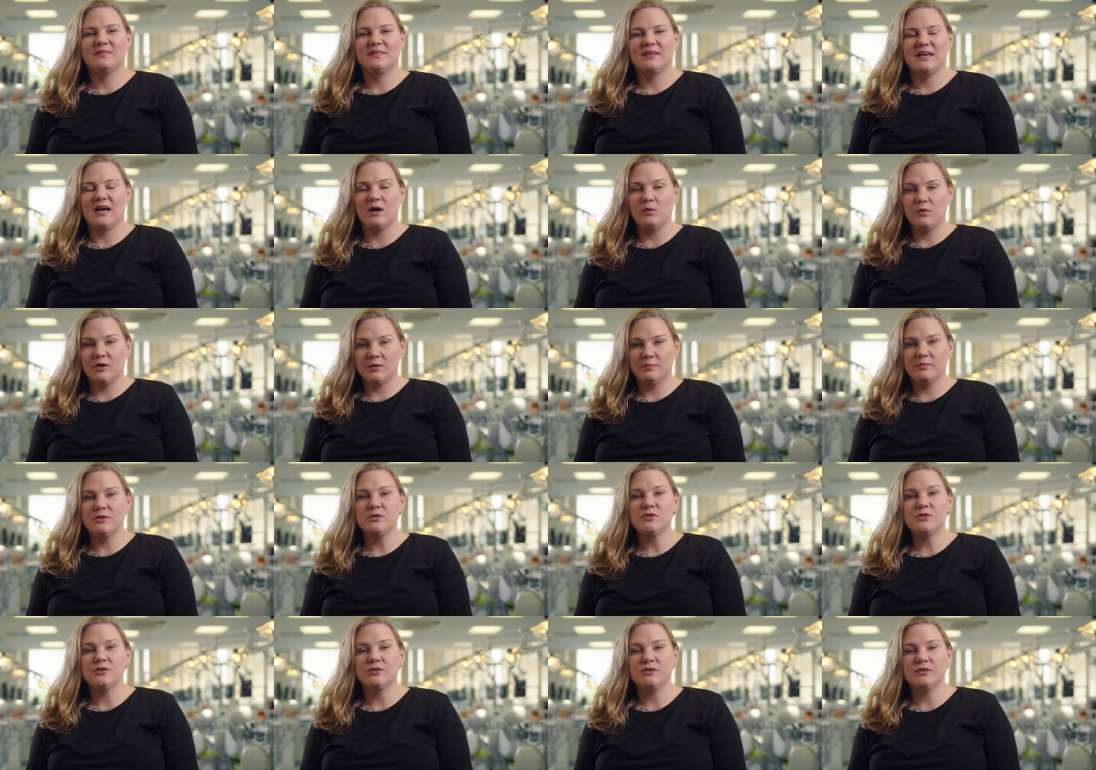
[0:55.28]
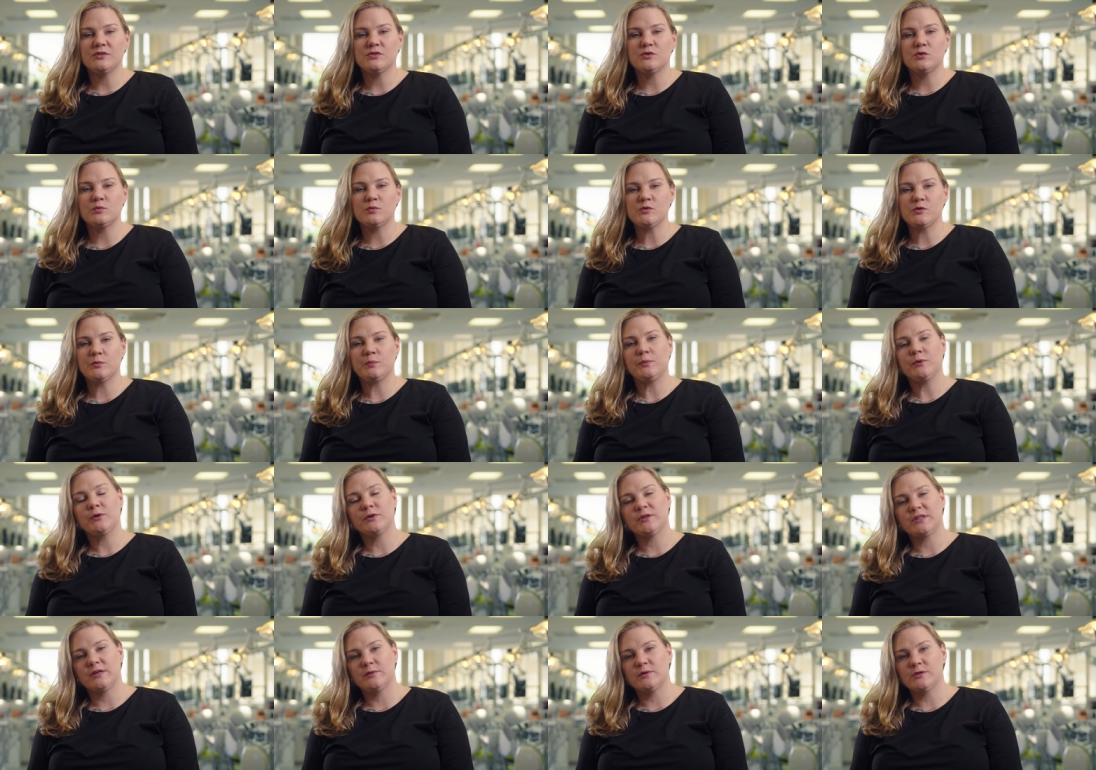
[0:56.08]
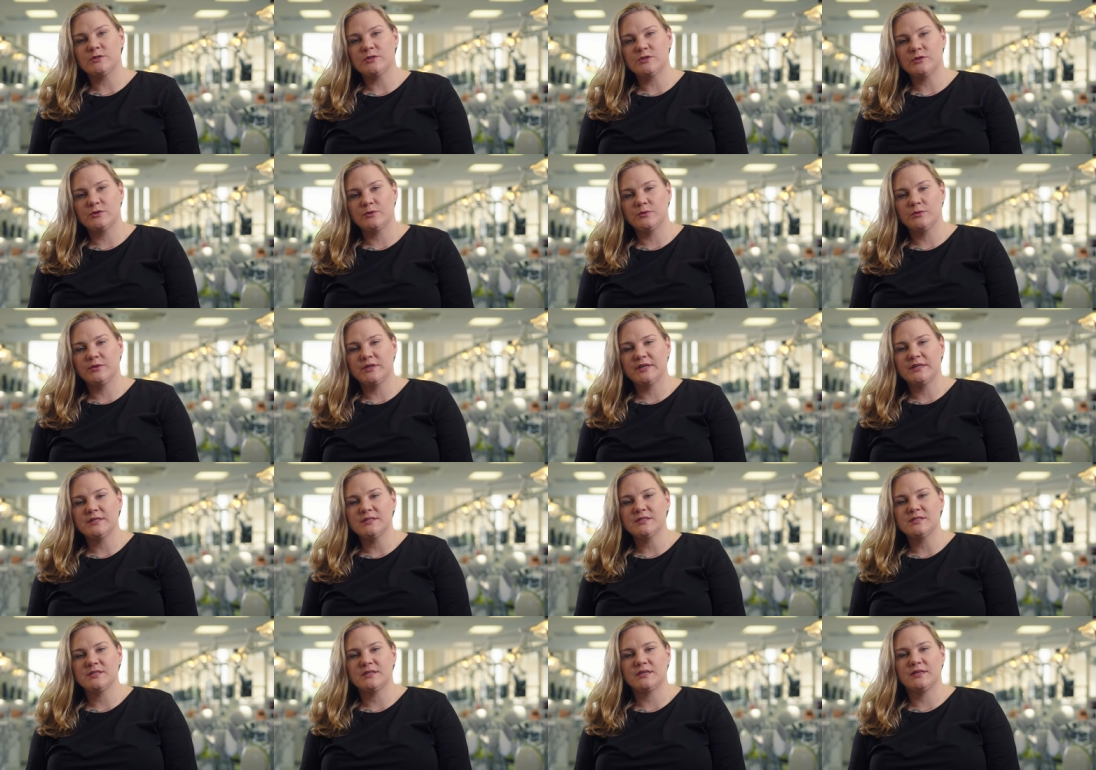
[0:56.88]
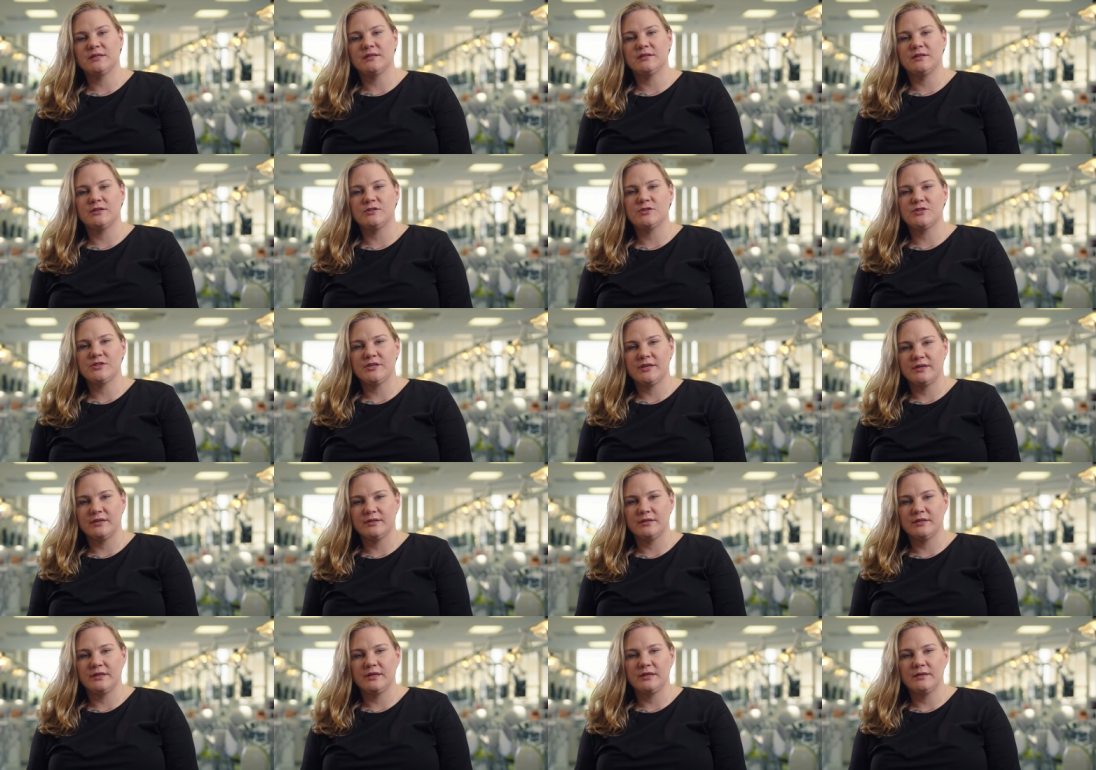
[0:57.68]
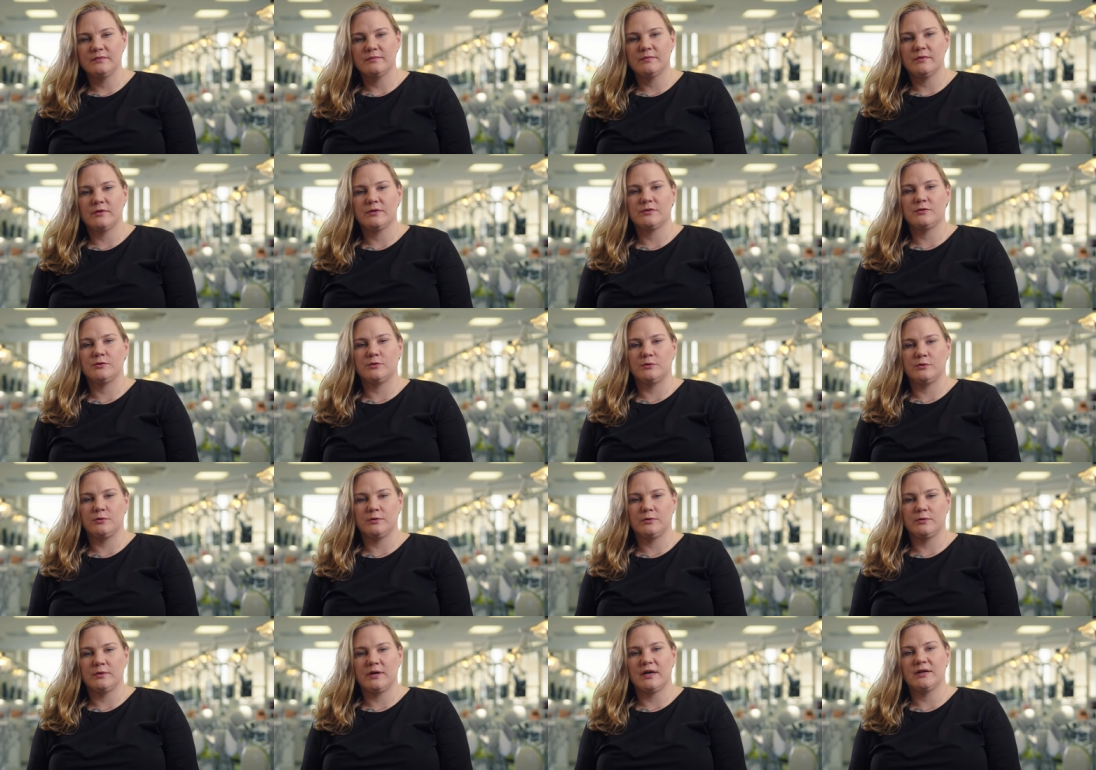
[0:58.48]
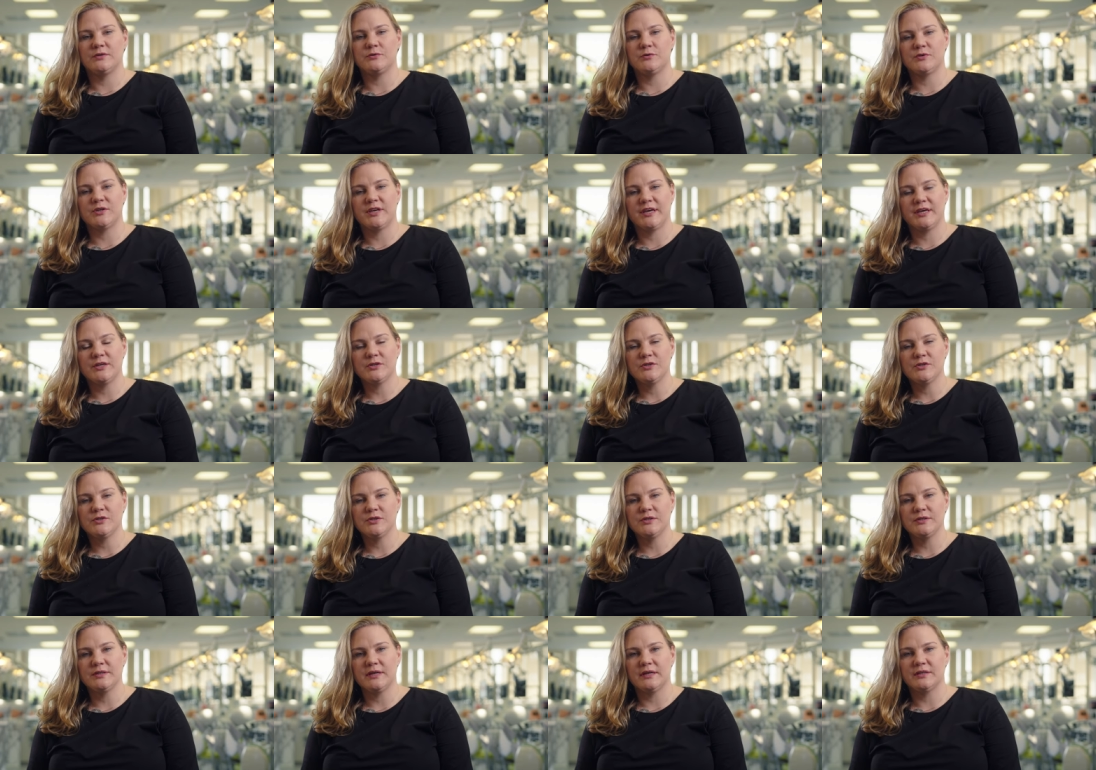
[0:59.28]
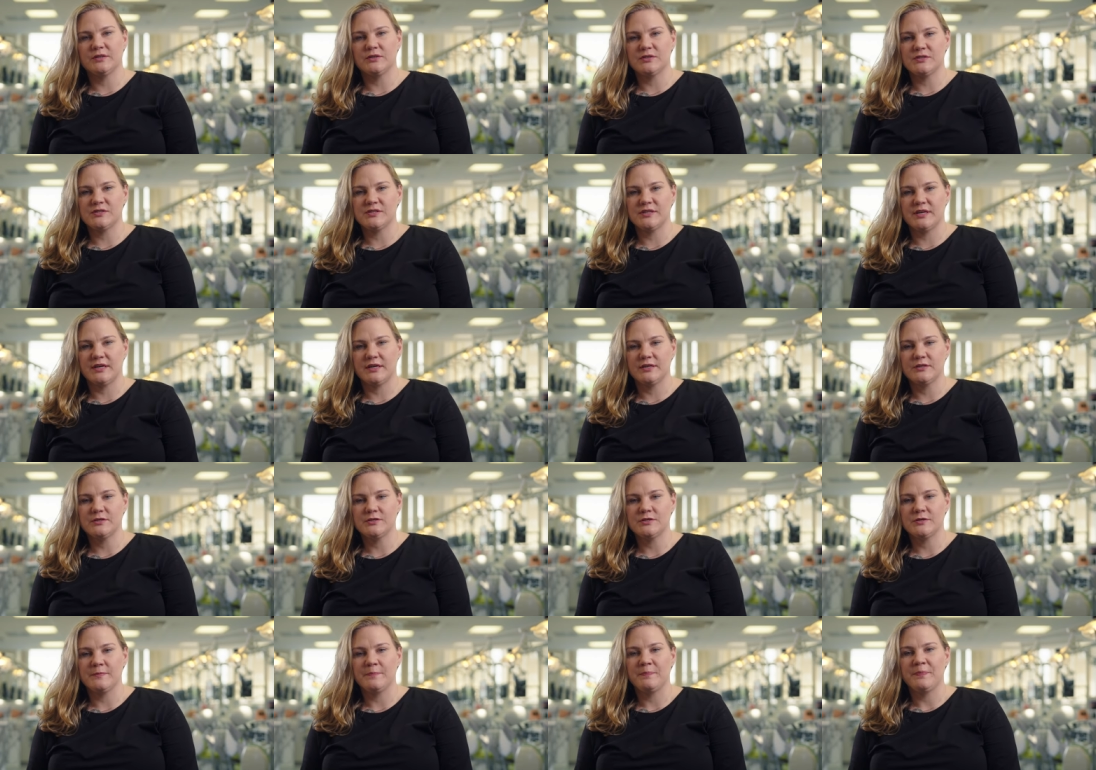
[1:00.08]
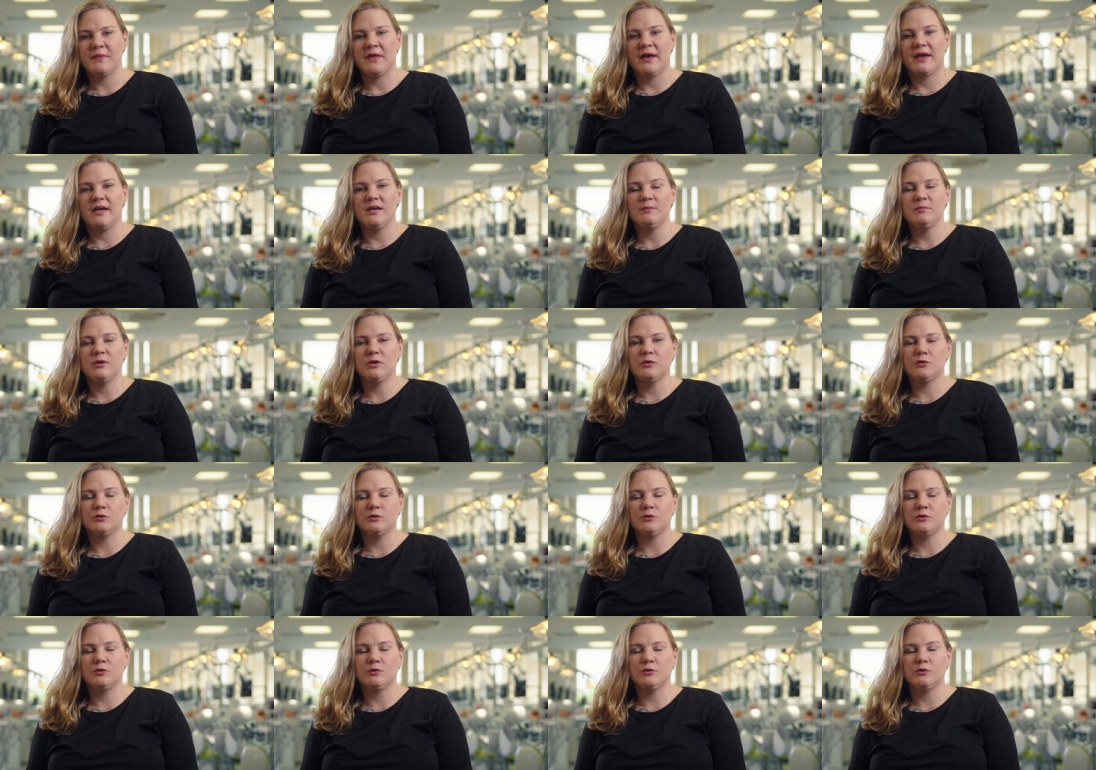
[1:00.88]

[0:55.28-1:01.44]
Our mission is to support our students in their journey through education and research, aiming